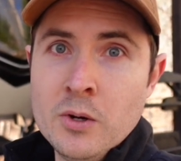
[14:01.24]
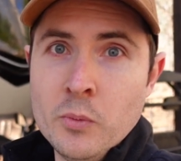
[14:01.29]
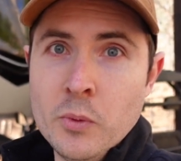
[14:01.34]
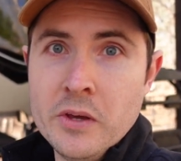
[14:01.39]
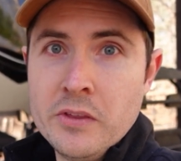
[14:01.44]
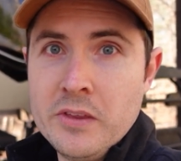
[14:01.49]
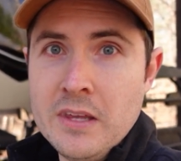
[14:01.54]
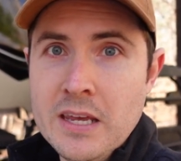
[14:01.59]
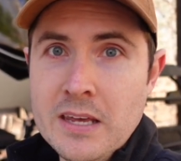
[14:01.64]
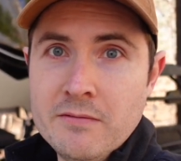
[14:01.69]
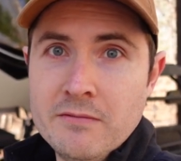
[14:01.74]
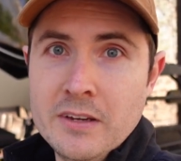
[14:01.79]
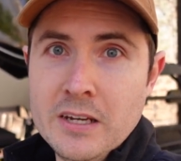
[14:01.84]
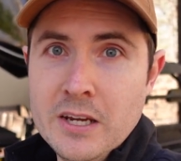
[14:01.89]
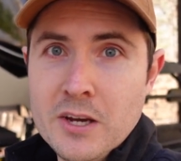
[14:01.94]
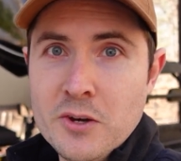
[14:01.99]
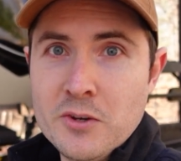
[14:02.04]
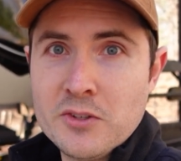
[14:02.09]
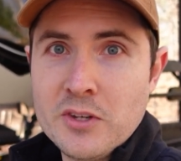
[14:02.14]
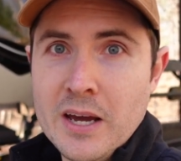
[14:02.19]
with the
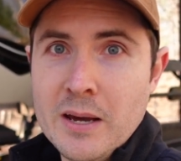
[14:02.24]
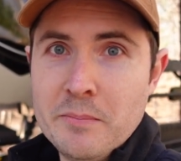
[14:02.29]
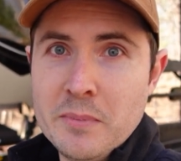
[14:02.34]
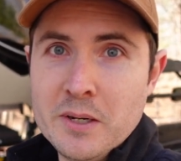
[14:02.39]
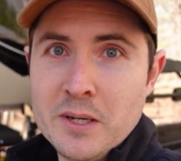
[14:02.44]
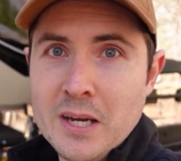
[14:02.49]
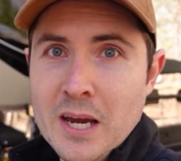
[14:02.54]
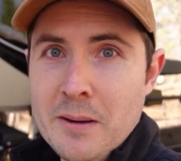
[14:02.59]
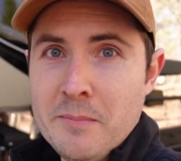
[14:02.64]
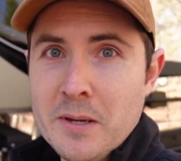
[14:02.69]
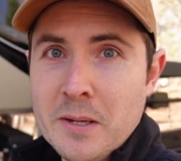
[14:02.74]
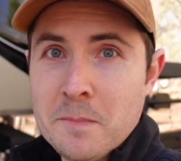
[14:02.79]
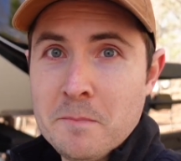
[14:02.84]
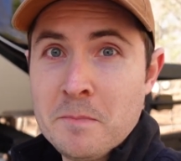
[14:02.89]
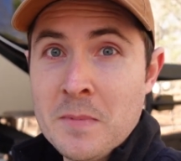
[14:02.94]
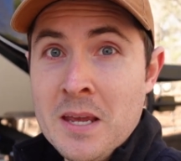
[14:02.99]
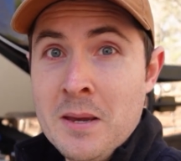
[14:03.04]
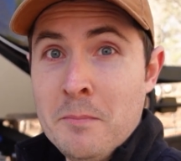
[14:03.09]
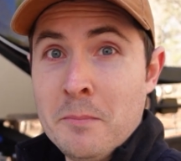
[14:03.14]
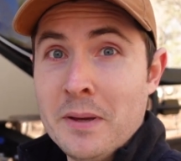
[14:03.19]
videos up and coming.
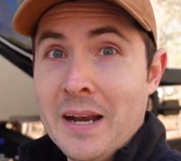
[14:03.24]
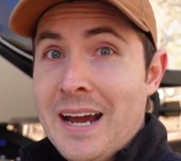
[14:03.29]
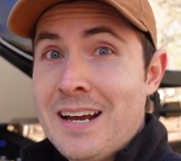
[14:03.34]
But